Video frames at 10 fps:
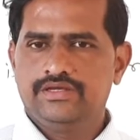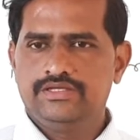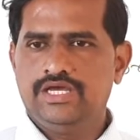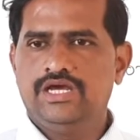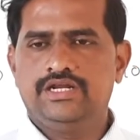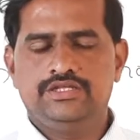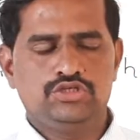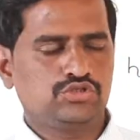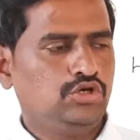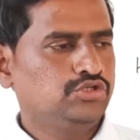here in
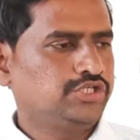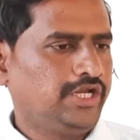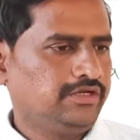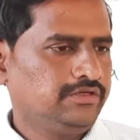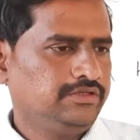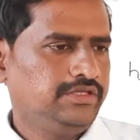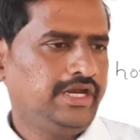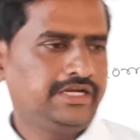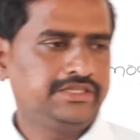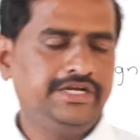the solution
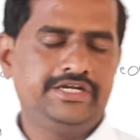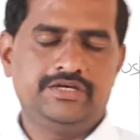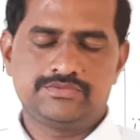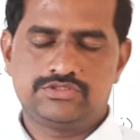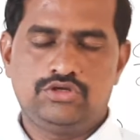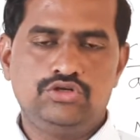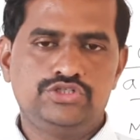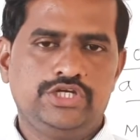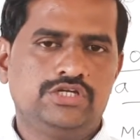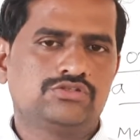there are three terms:
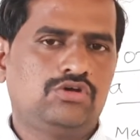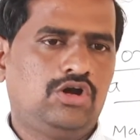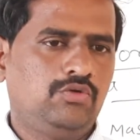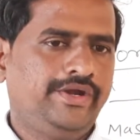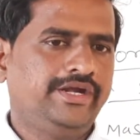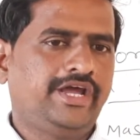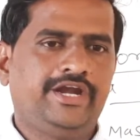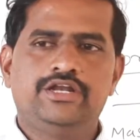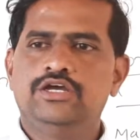solution, solvent and